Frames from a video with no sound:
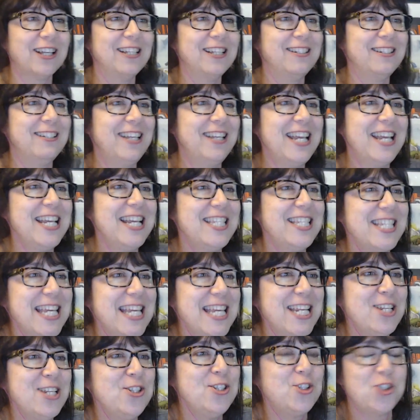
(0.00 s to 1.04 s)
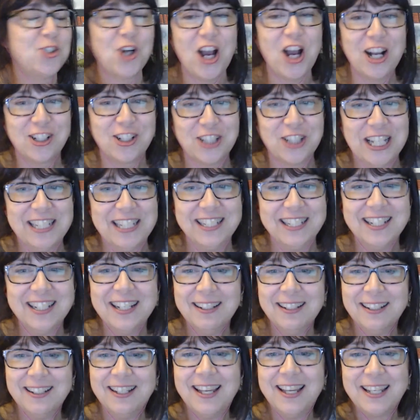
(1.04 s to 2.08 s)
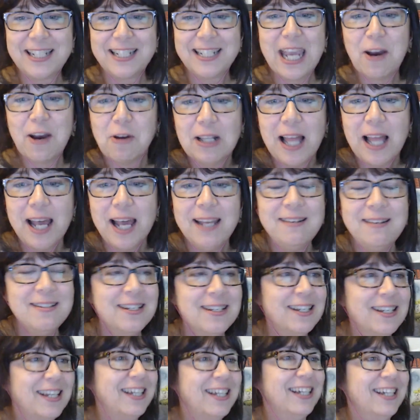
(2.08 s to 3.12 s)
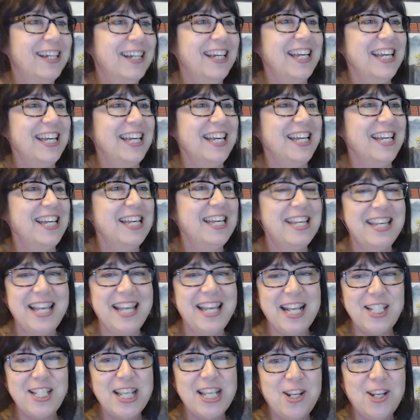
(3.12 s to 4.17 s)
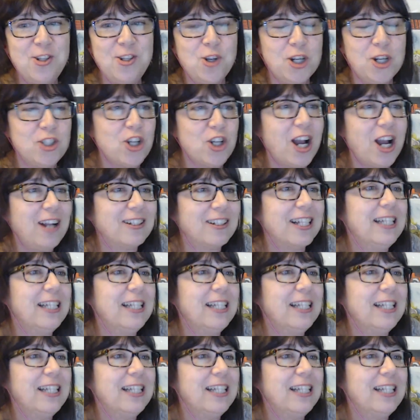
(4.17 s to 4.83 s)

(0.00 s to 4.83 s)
He's eating chocolate. Caroline, he's eating your chocolate.